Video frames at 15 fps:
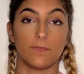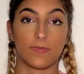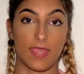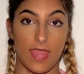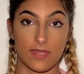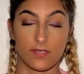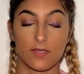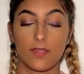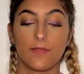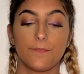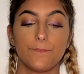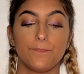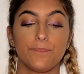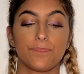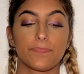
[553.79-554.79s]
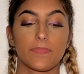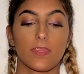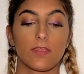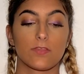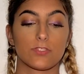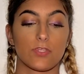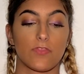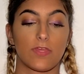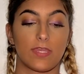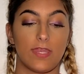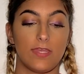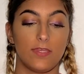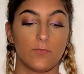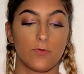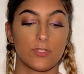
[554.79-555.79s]
Canada. So the
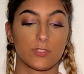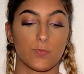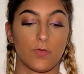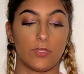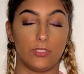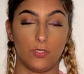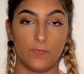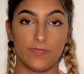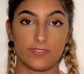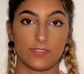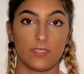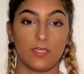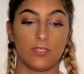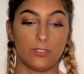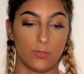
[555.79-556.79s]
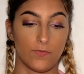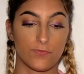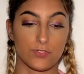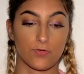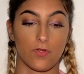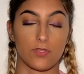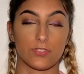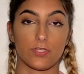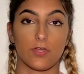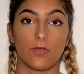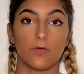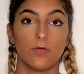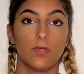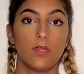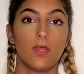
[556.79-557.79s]
Canadian ones were UBC, U of
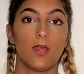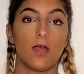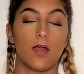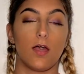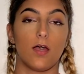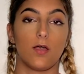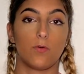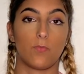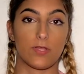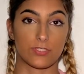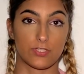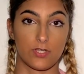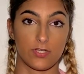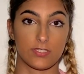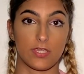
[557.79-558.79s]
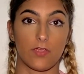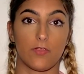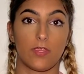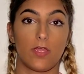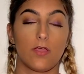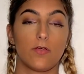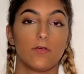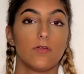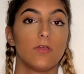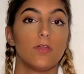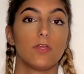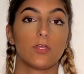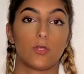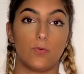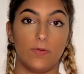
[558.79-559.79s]
Toronto, Western Ontario,
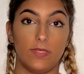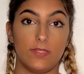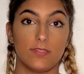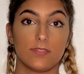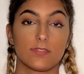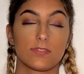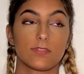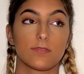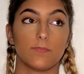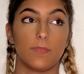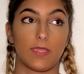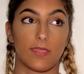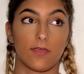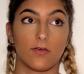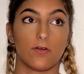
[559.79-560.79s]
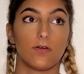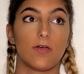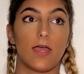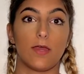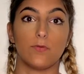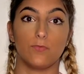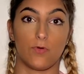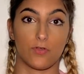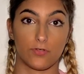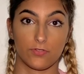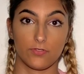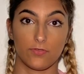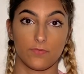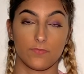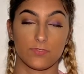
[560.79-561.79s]
Queens, McGill, and
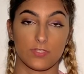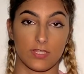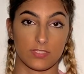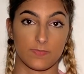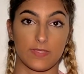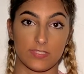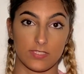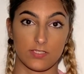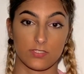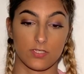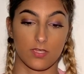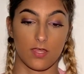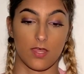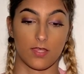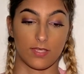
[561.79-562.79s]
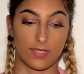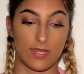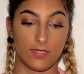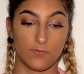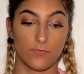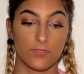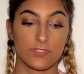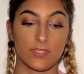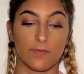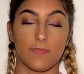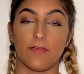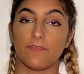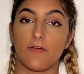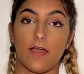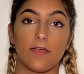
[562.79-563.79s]
Waterloo. So that's my 6 Canadian ones, and
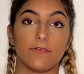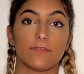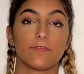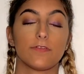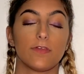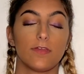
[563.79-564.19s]
my 5